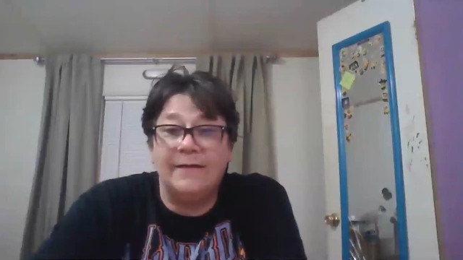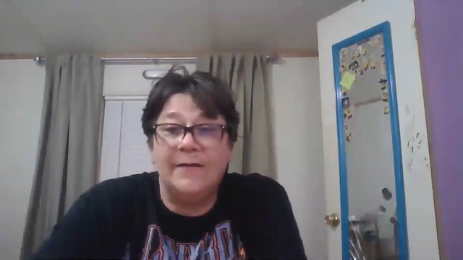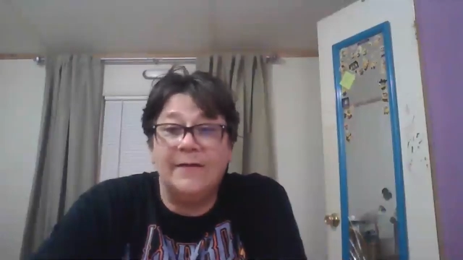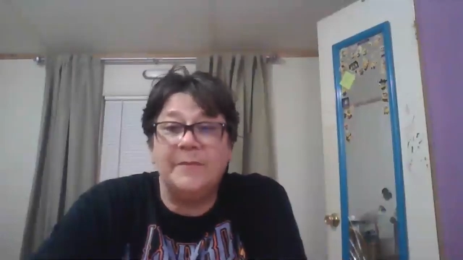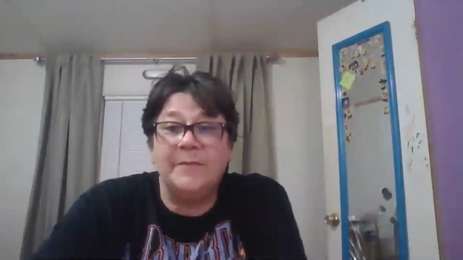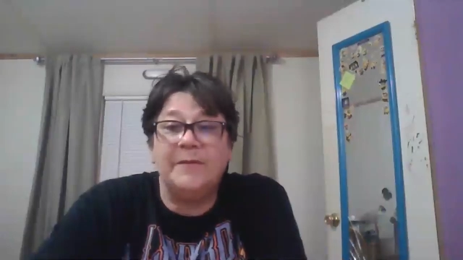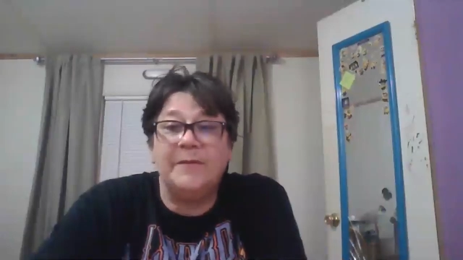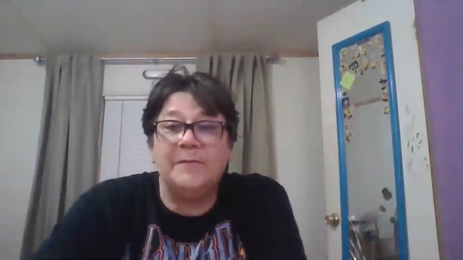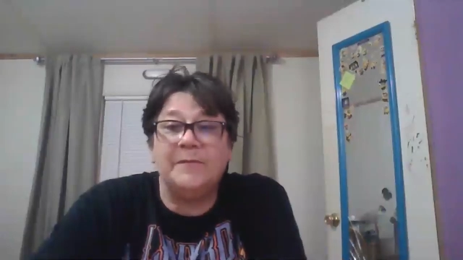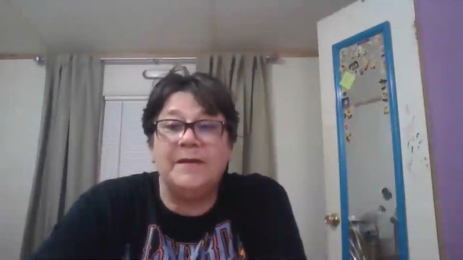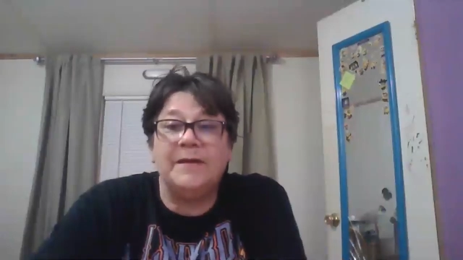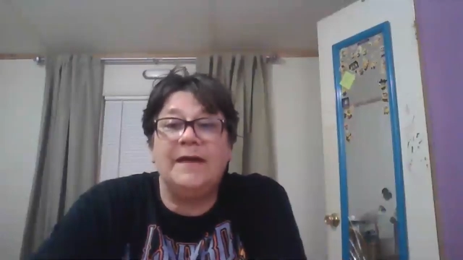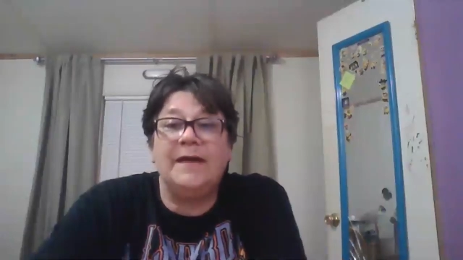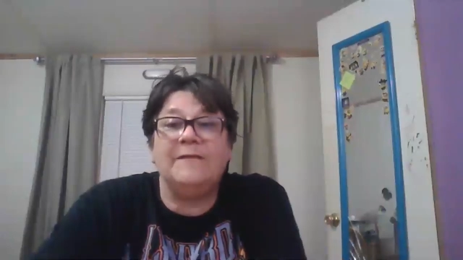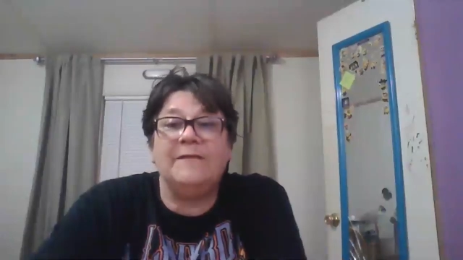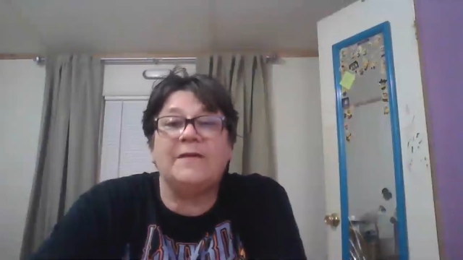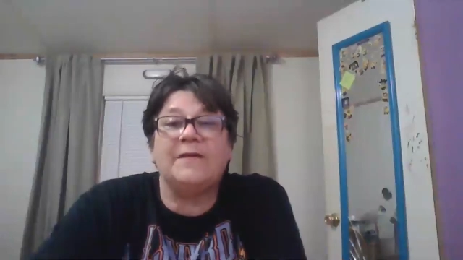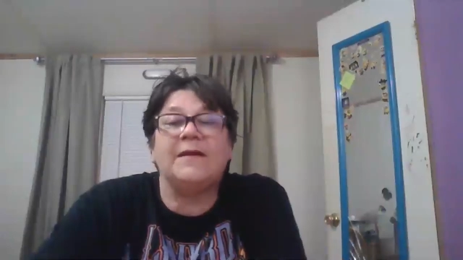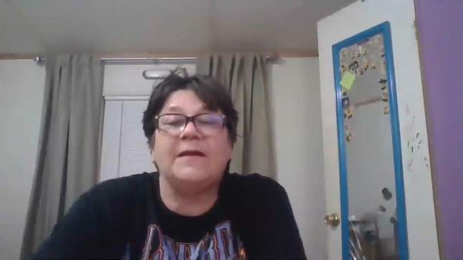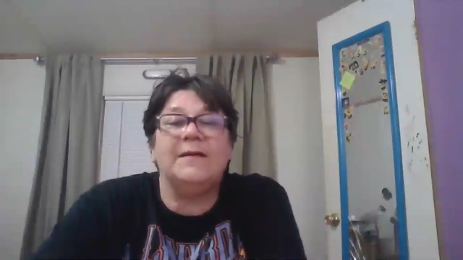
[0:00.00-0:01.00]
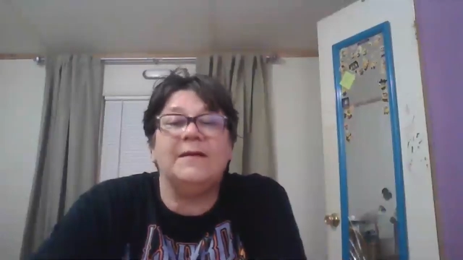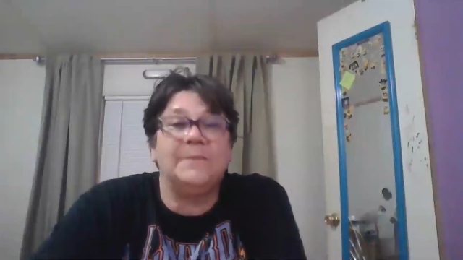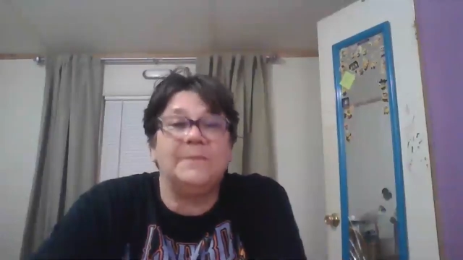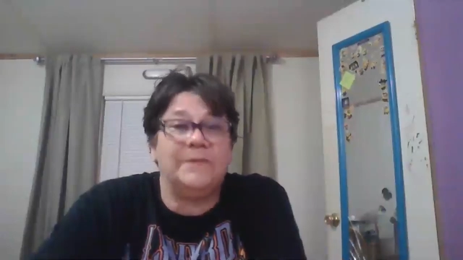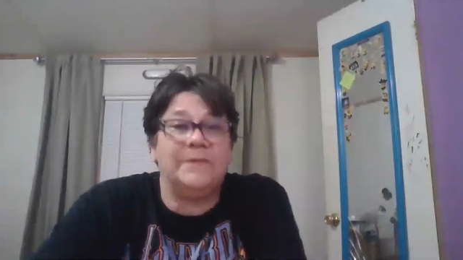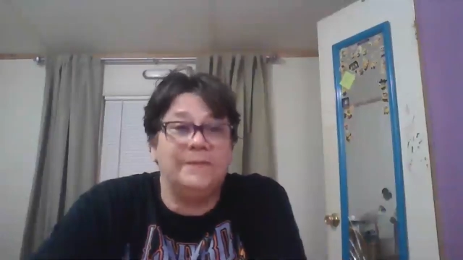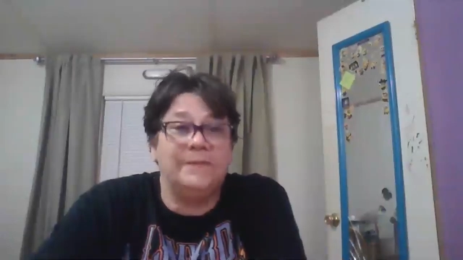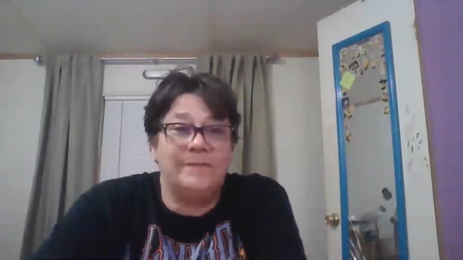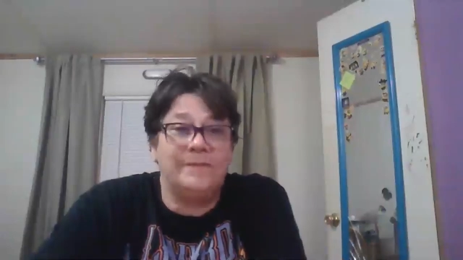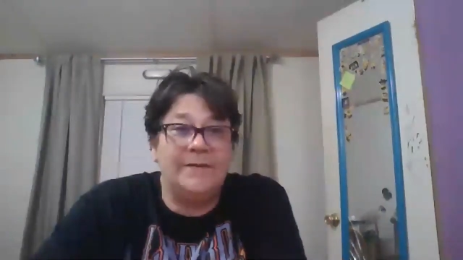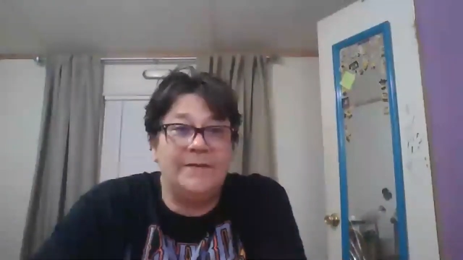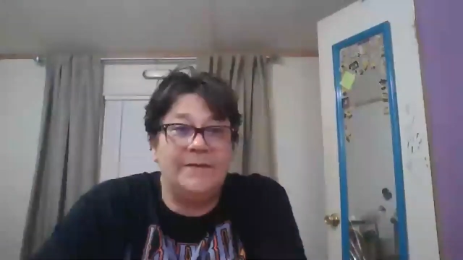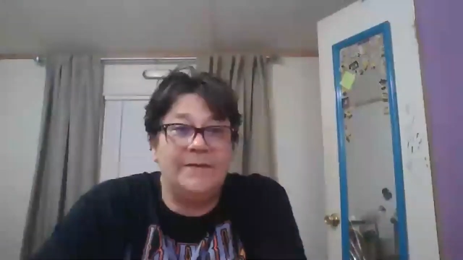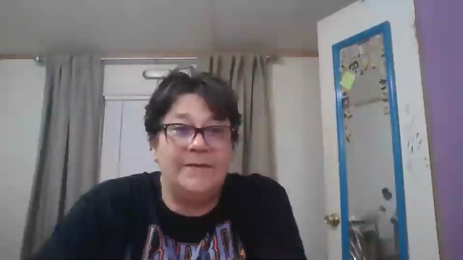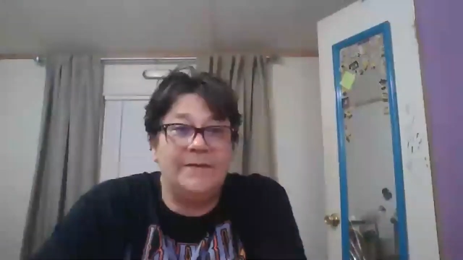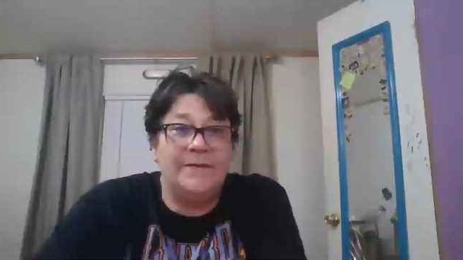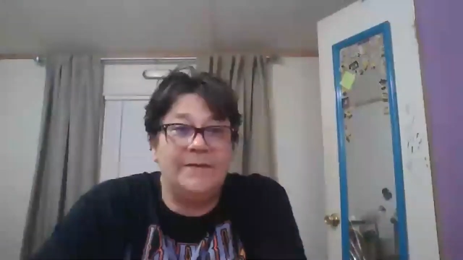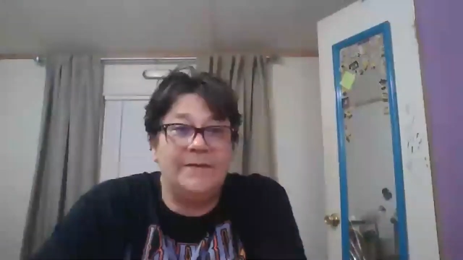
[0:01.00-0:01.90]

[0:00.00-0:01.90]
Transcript: Hubby would have a conniption fit.